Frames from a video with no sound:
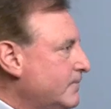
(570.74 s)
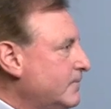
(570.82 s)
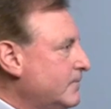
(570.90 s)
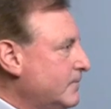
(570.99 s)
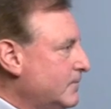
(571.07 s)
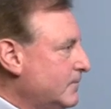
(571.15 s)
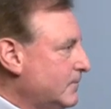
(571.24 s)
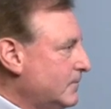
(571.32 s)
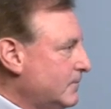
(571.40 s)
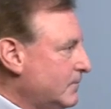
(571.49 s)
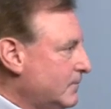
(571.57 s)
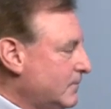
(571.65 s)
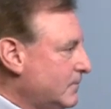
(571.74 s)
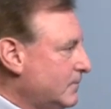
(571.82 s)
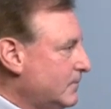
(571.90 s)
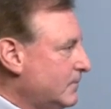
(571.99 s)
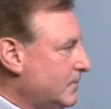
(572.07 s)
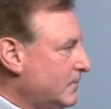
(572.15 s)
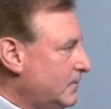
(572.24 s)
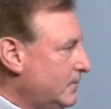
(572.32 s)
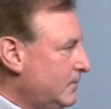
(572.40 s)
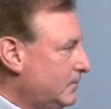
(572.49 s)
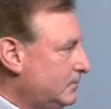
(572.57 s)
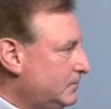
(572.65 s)

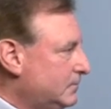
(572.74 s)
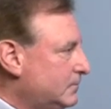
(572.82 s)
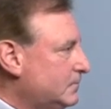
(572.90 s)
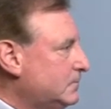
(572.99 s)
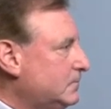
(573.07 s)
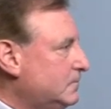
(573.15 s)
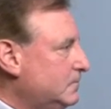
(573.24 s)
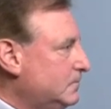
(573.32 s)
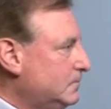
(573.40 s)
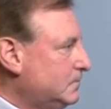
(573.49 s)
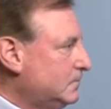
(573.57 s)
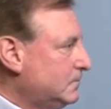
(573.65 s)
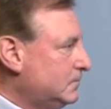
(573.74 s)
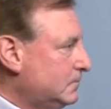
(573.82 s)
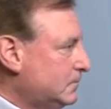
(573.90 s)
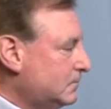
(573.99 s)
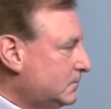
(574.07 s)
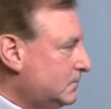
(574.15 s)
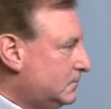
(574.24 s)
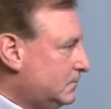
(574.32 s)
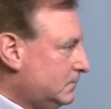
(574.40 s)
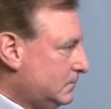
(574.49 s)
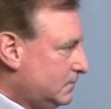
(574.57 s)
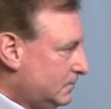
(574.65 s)

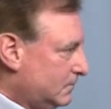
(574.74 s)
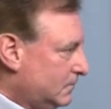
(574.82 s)
The person shown says nothing.